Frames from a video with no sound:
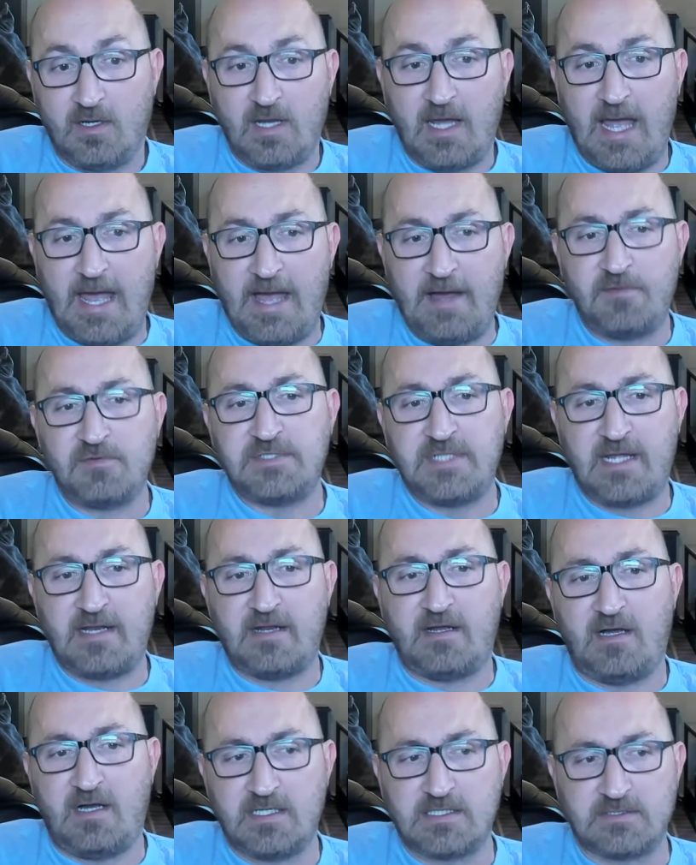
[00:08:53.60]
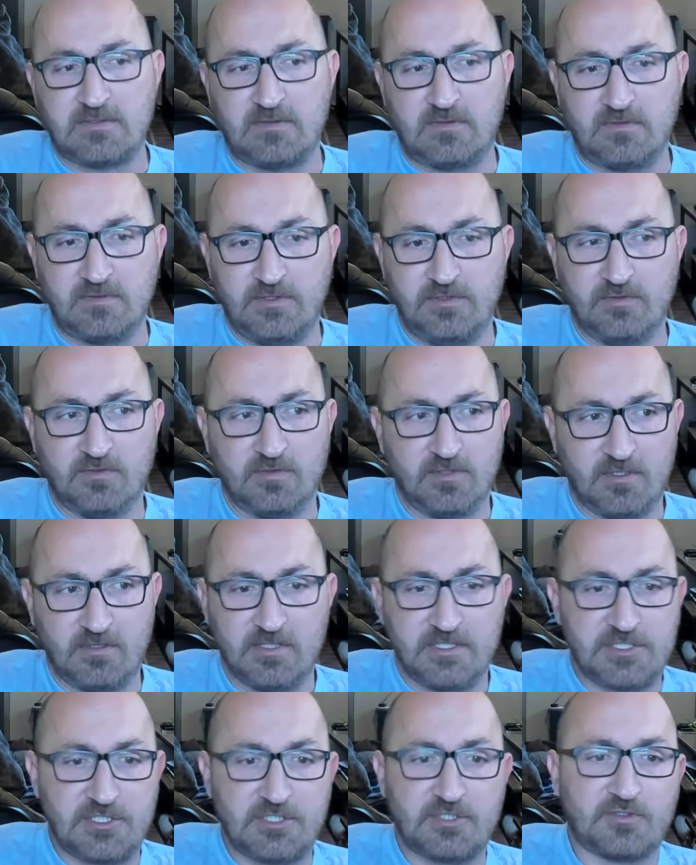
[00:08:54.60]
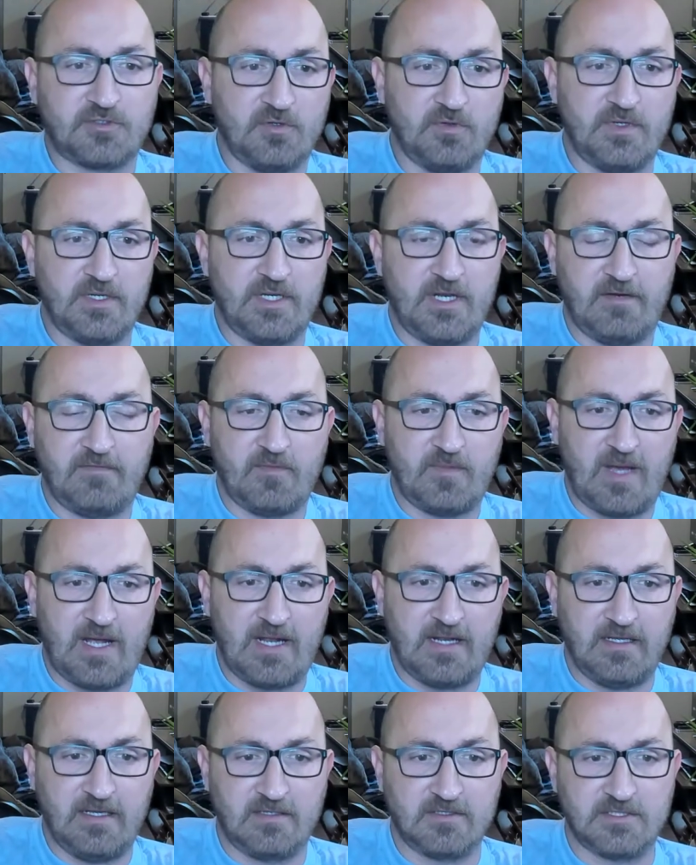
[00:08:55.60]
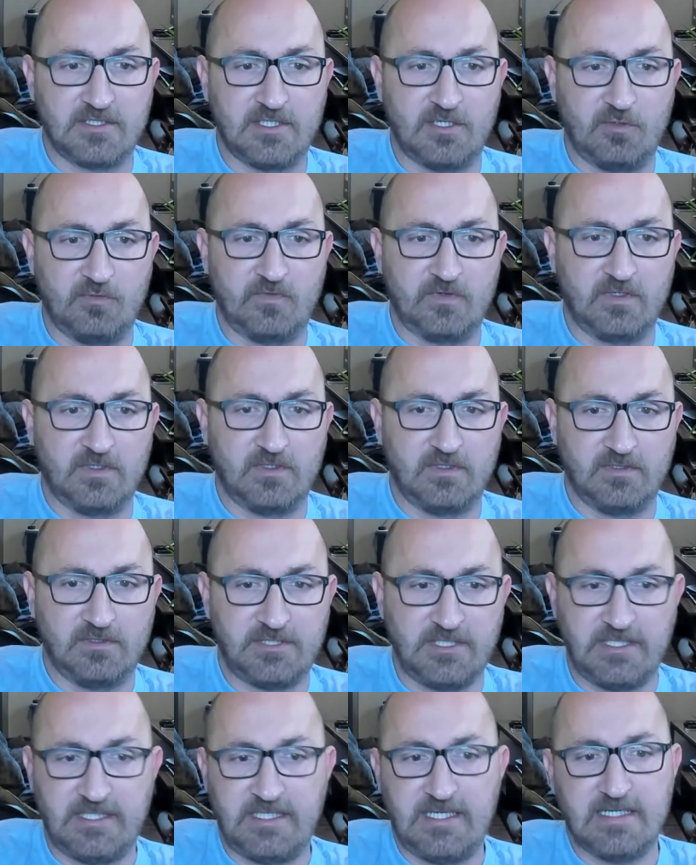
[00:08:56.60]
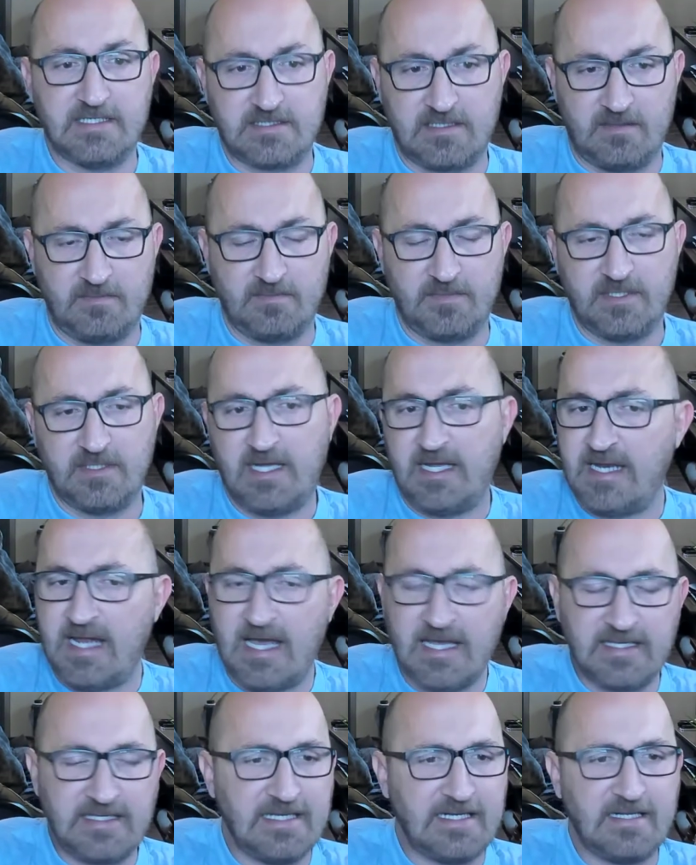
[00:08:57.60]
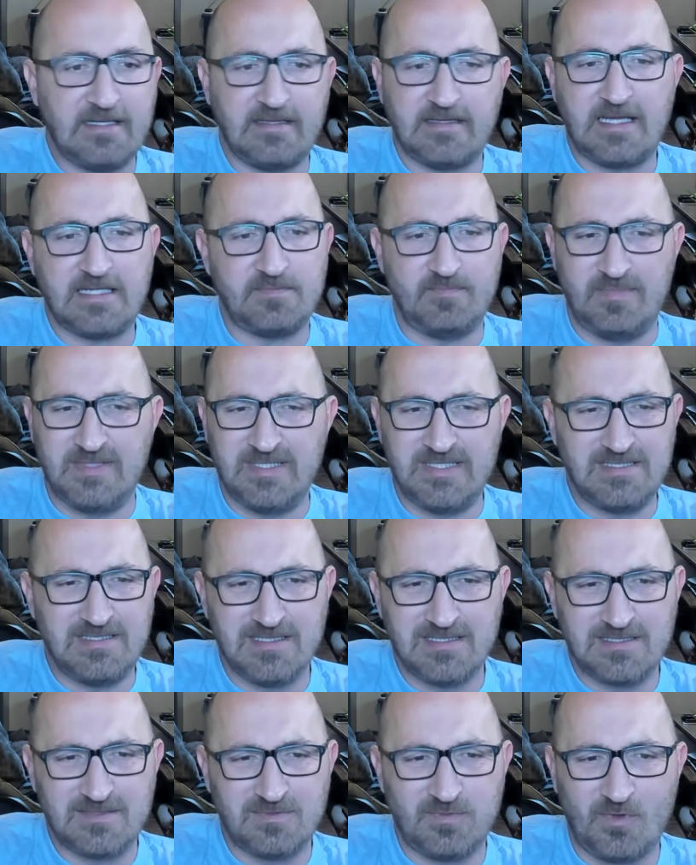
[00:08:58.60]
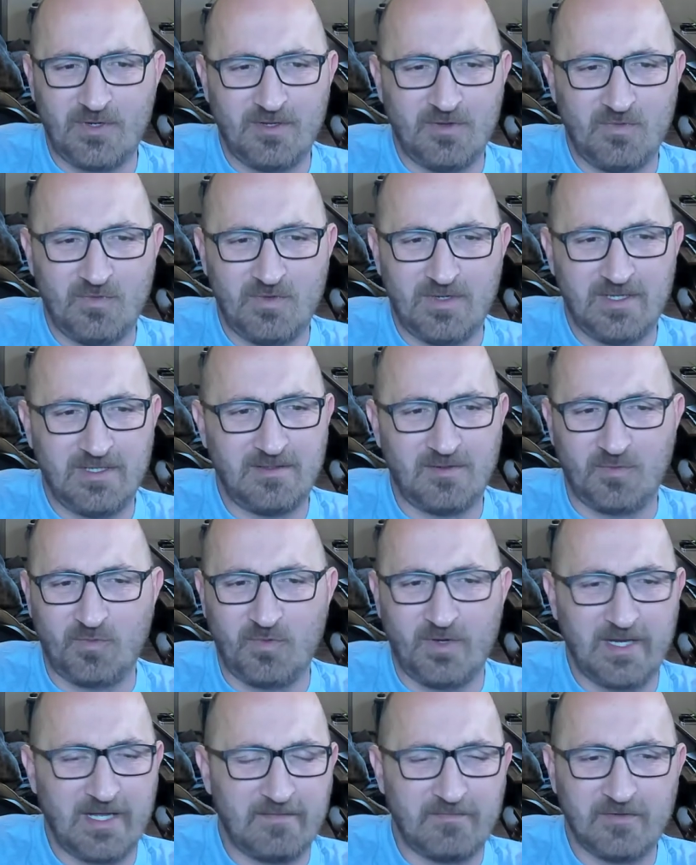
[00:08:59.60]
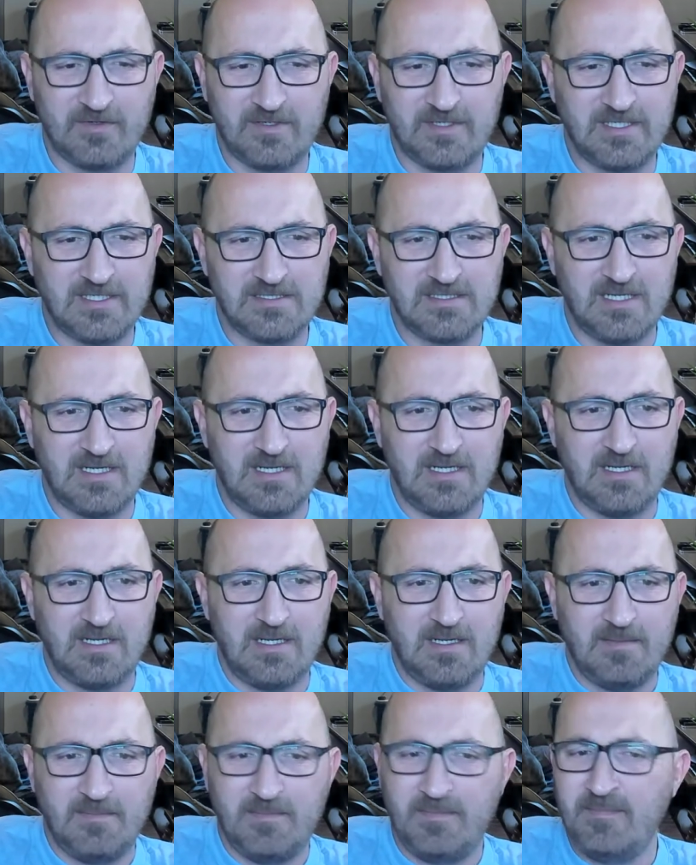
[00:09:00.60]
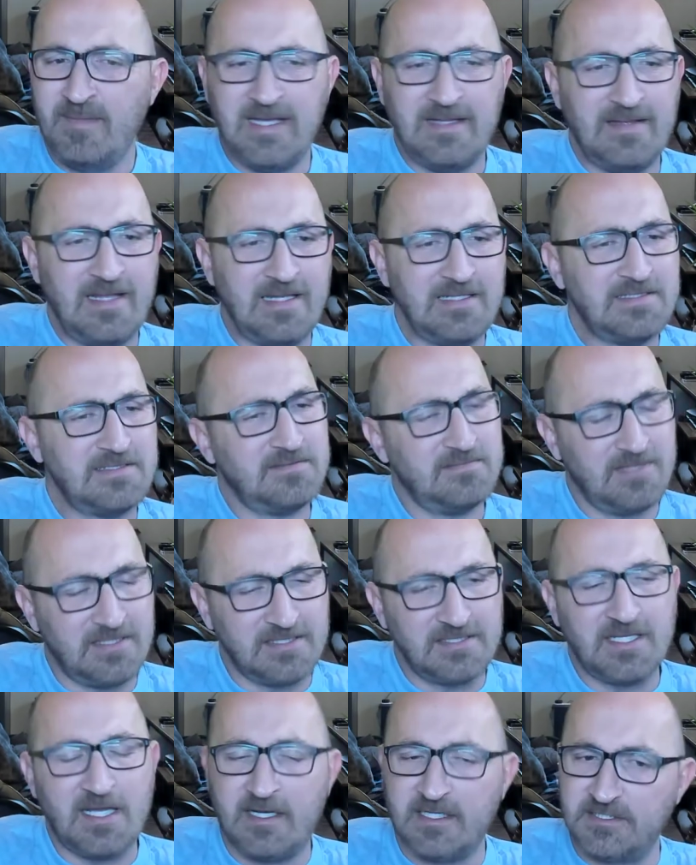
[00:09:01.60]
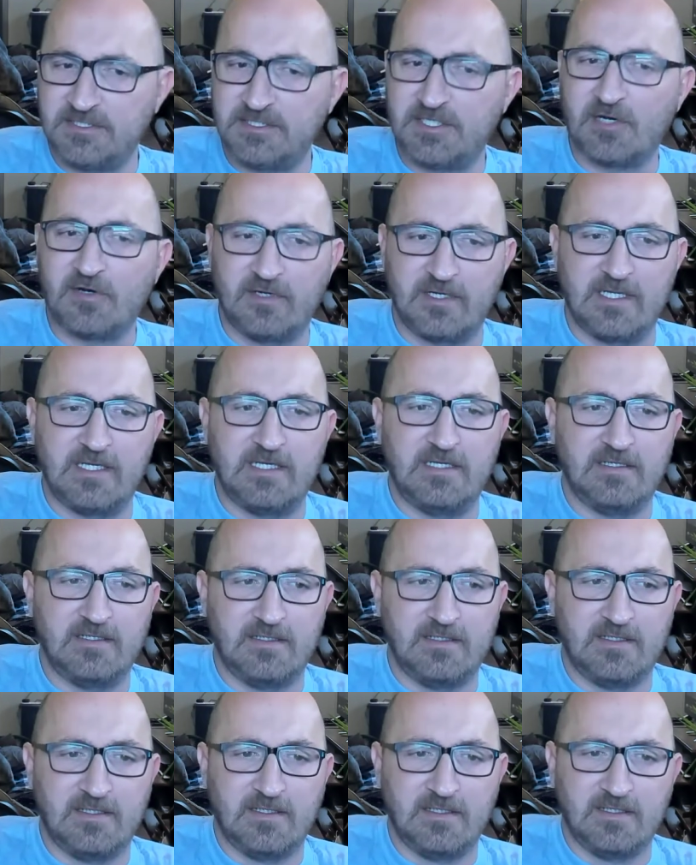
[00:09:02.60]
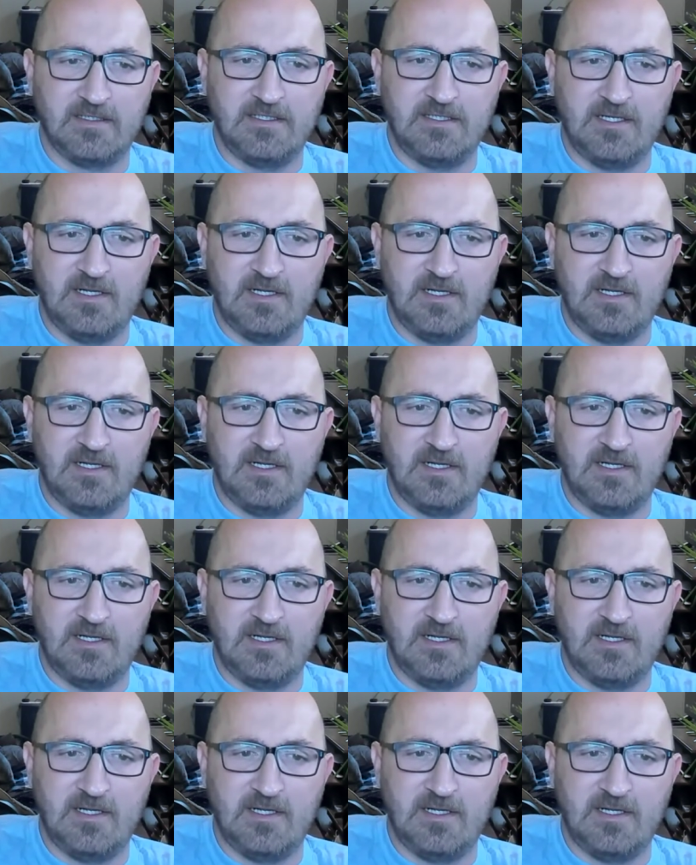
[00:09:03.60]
how is that a hustle? You're literally screwing everybody else over to get something. And I get it, that's business 101 or whatever it is. Man, that's, that's kind of dirt. You